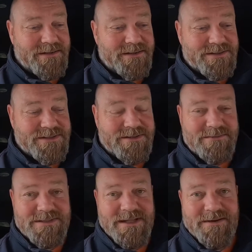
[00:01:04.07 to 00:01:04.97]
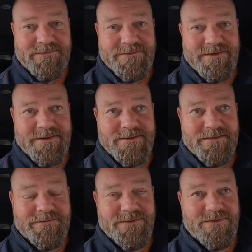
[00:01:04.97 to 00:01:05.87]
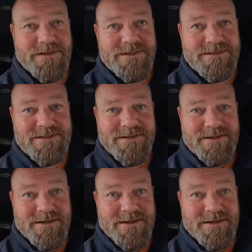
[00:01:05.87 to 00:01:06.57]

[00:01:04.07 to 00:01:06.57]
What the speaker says: a service now for a few weeks.